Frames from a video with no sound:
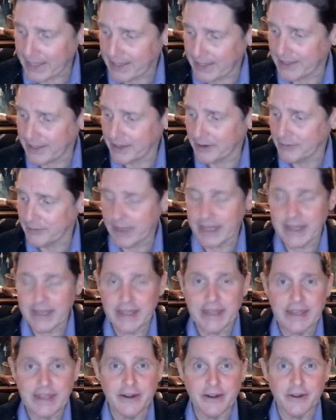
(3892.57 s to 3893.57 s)
and there are
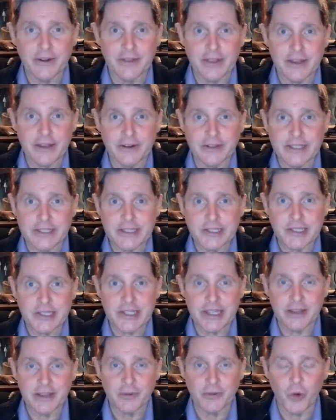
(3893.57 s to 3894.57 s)
many here that are
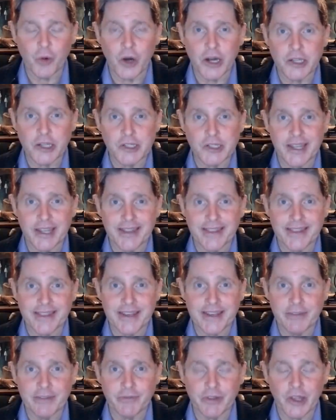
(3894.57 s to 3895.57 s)
listening and watching
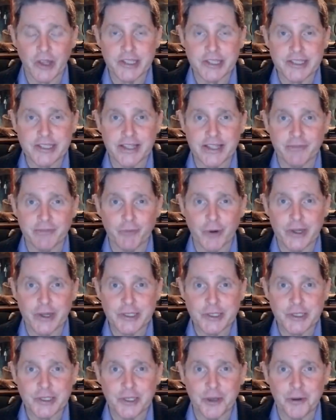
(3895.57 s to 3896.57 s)
that have lost loved
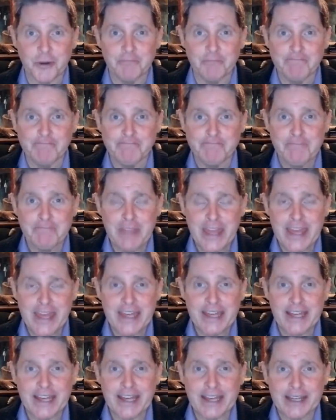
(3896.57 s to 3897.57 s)
ones. So
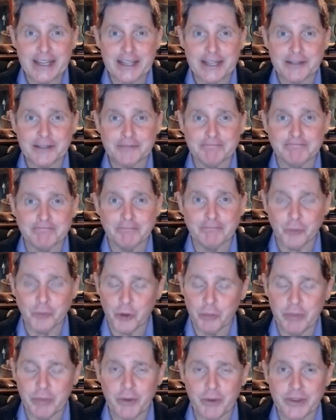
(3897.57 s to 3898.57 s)
um,
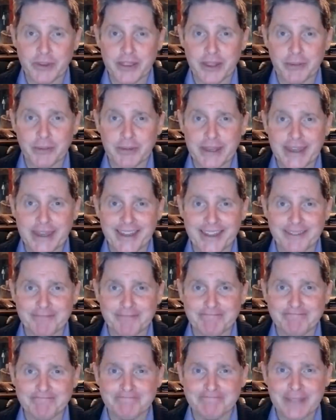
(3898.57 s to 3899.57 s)
we'll be with them
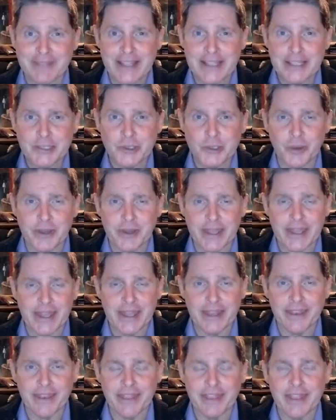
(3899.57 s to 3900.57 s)
again. So,
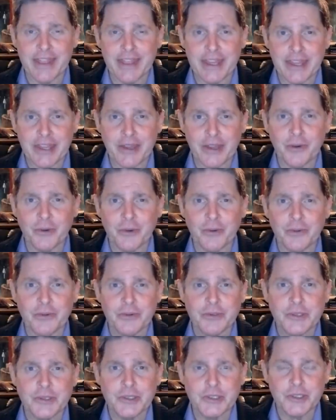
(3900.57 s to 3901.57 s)
again, thank
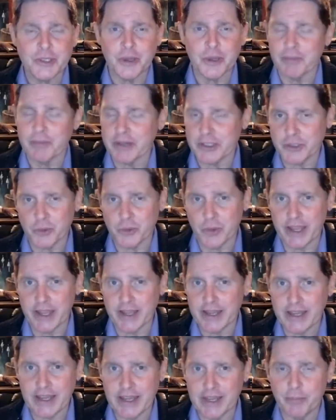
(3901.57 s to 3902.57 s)
you so much,
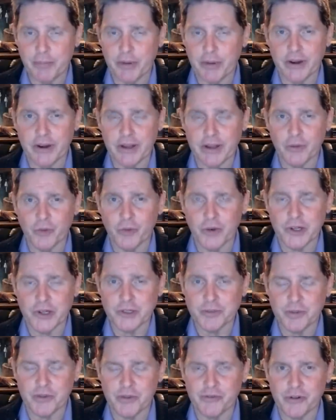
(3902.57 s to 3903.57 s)
Wayne. Any parting
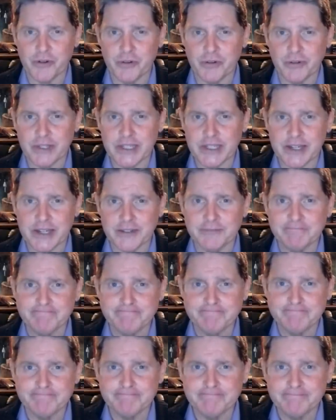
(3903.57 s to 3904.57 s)
words before we go?